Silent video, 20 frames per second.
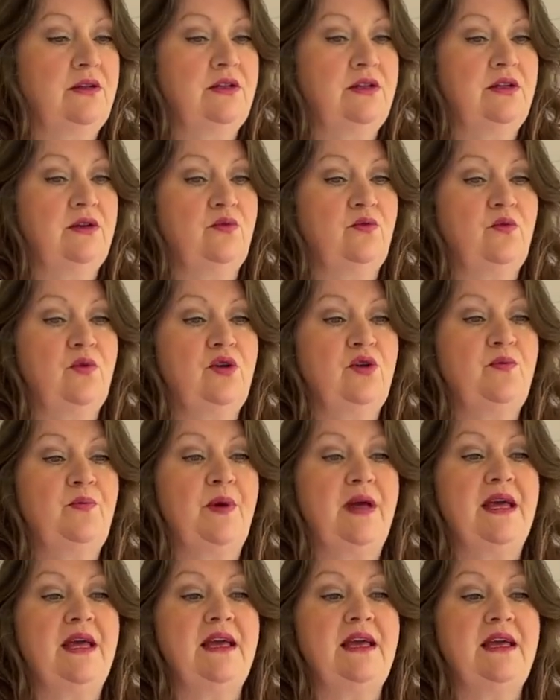that will
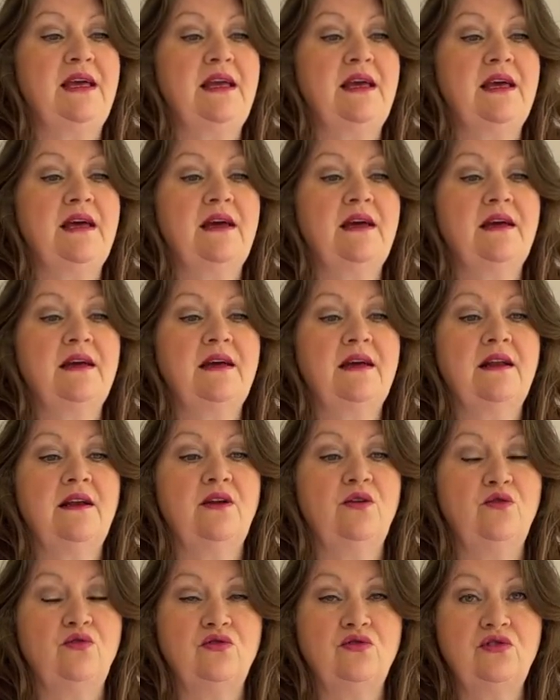be
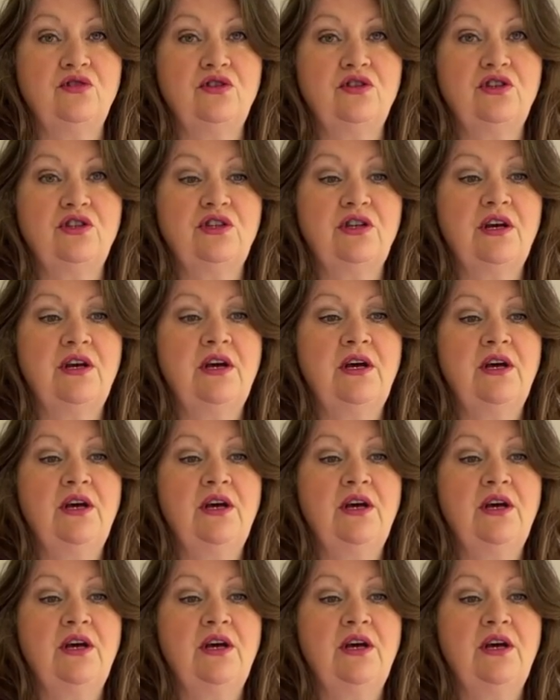launched